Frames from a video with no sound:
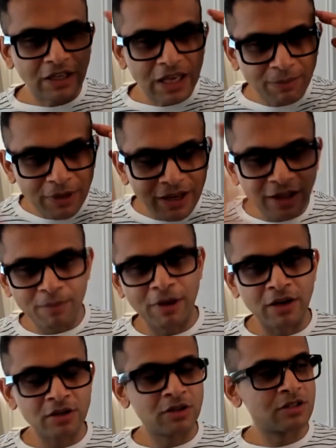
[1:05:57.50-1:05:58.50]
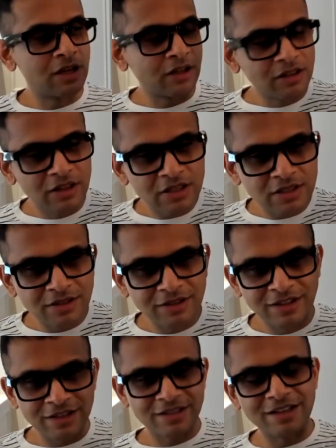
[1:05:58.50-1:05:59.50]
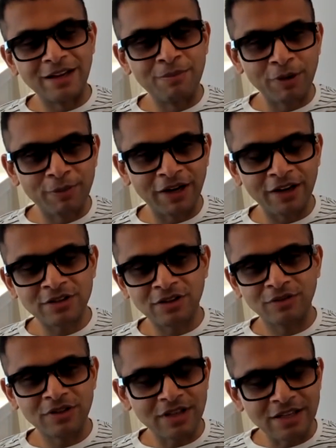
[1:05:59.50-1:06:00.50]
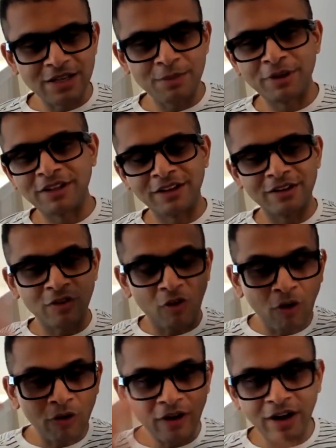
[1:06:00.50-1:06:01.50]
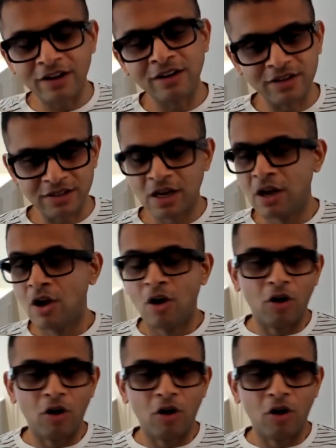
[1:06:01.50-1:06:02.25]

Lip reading: we keep telling our managers like this implementation of this SAP thing is horrendous,